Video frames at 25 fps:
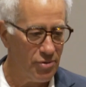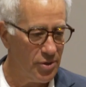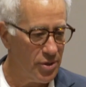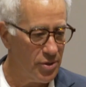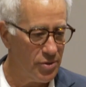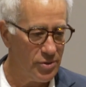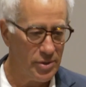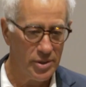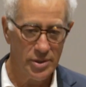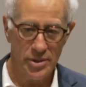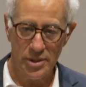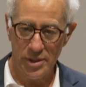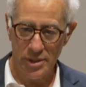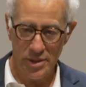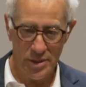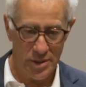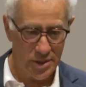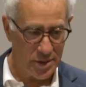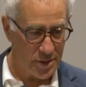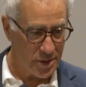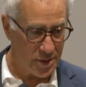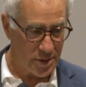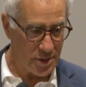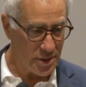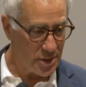here. This
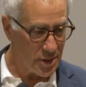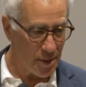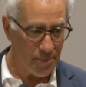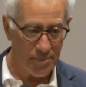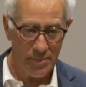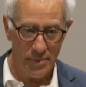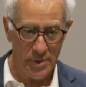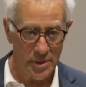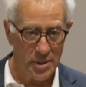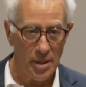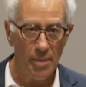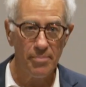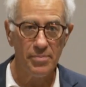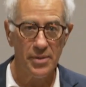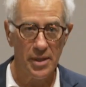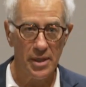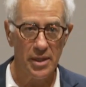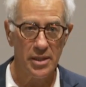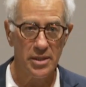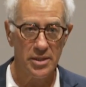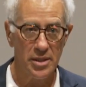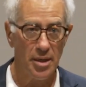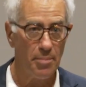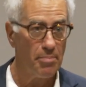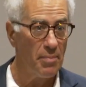is, something
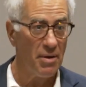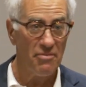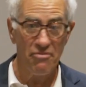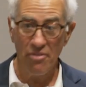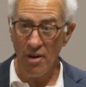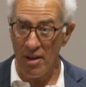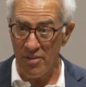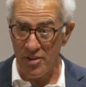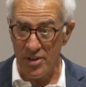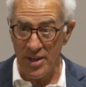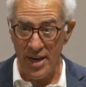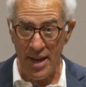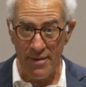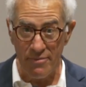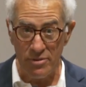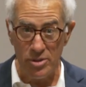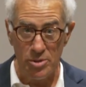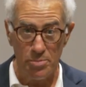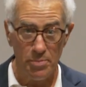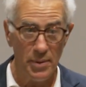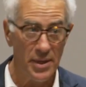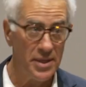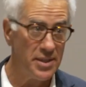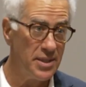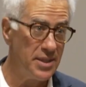is up. My father never
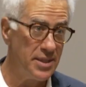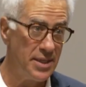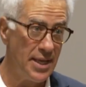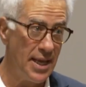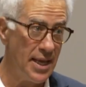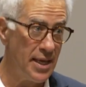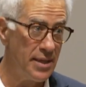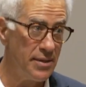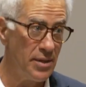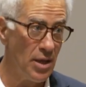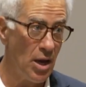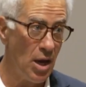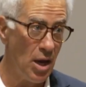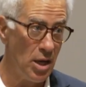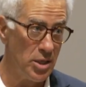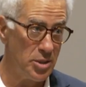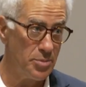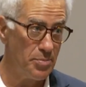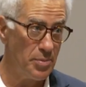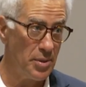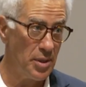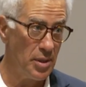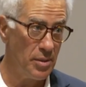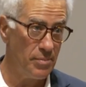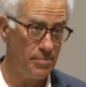spent a day in the
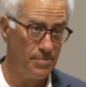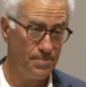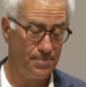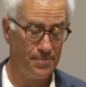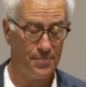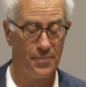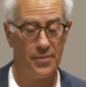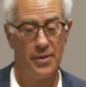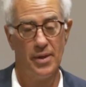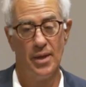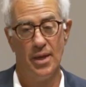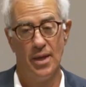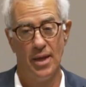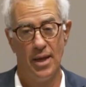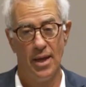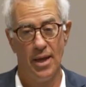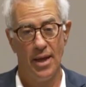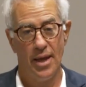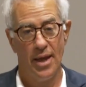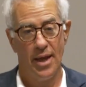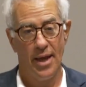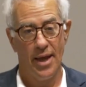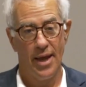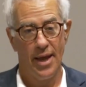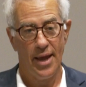hospital.
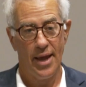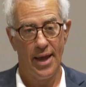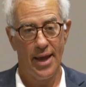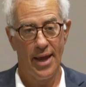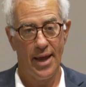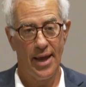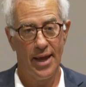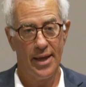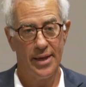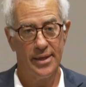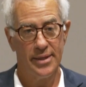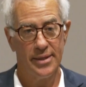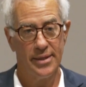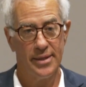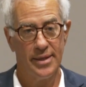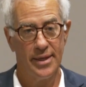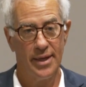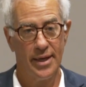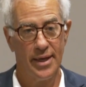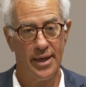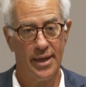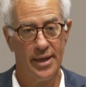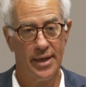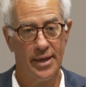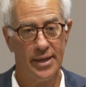And
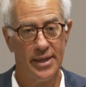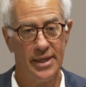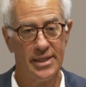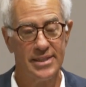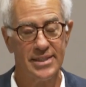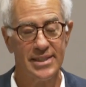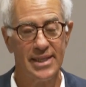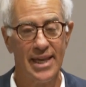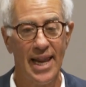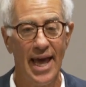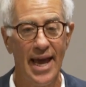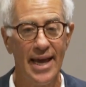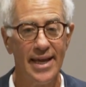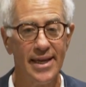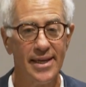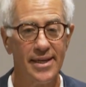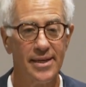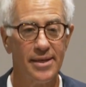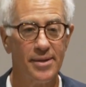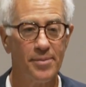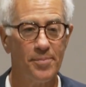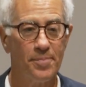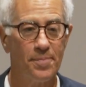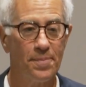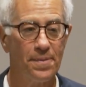anyway,
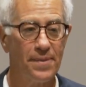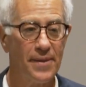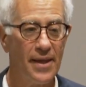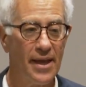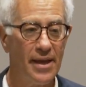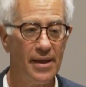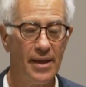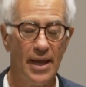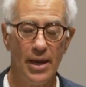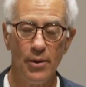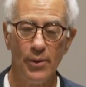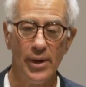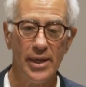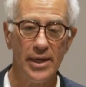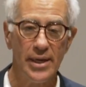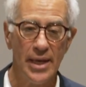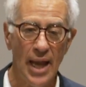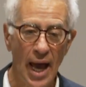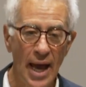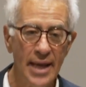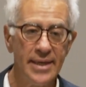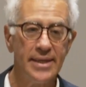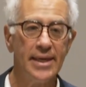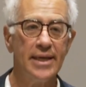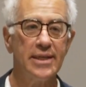
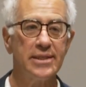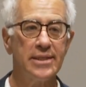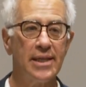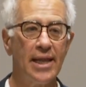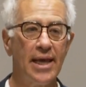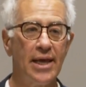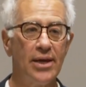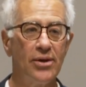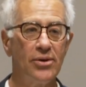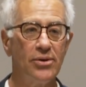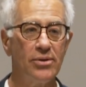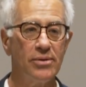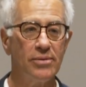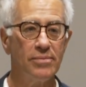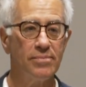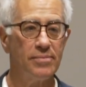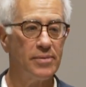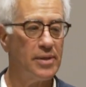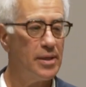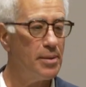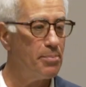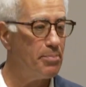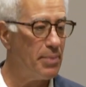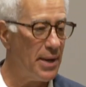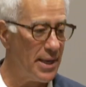9 days later,
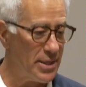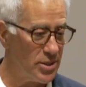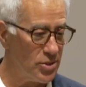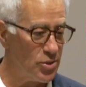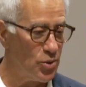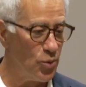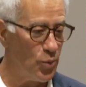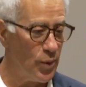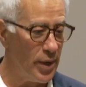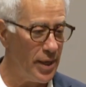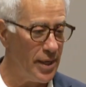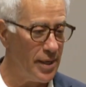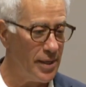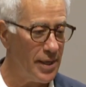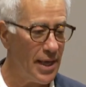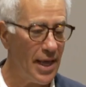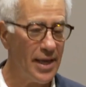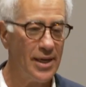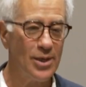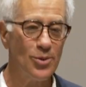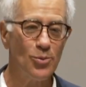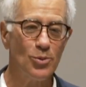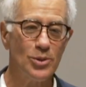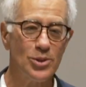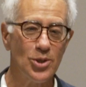he passed away.
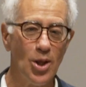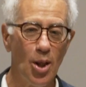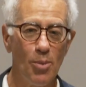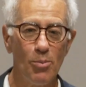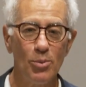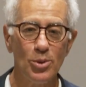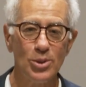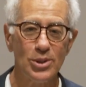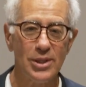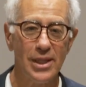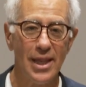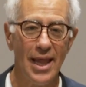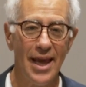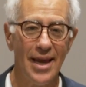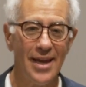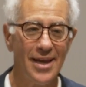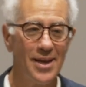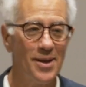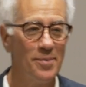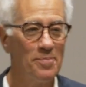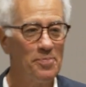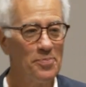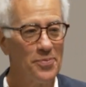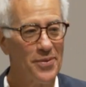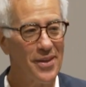And it was almost
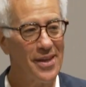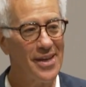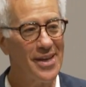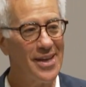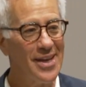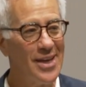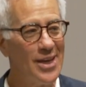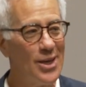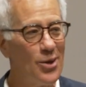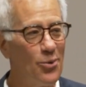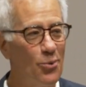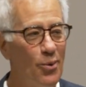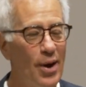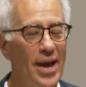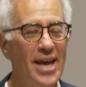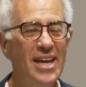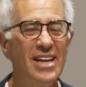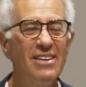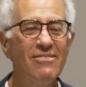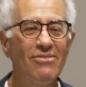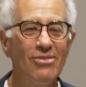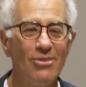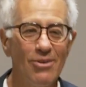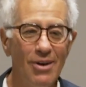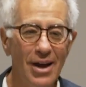like he
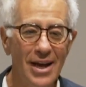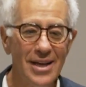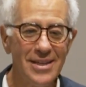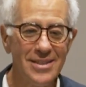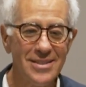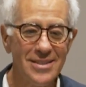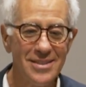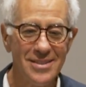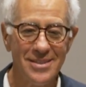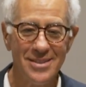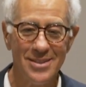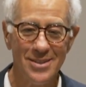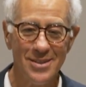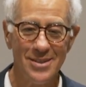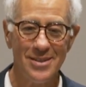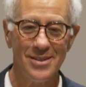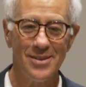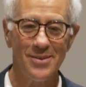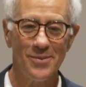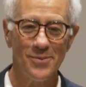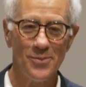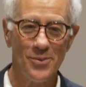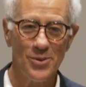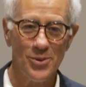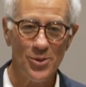waited for us
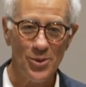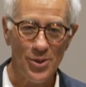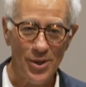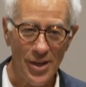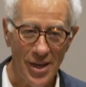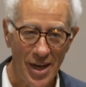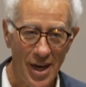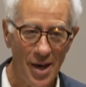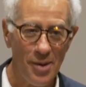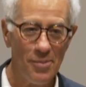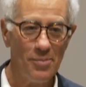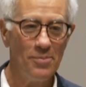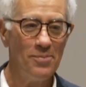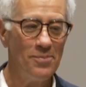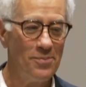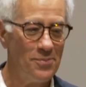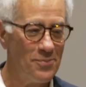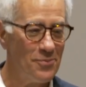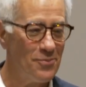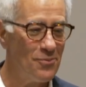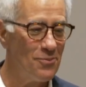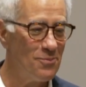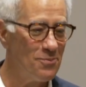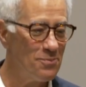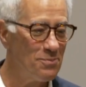to
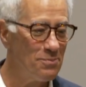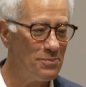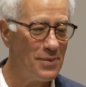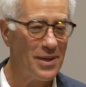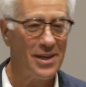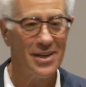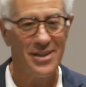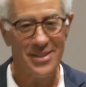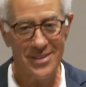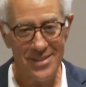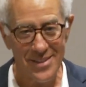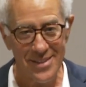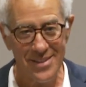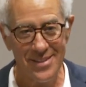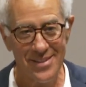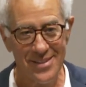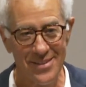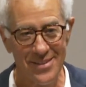come because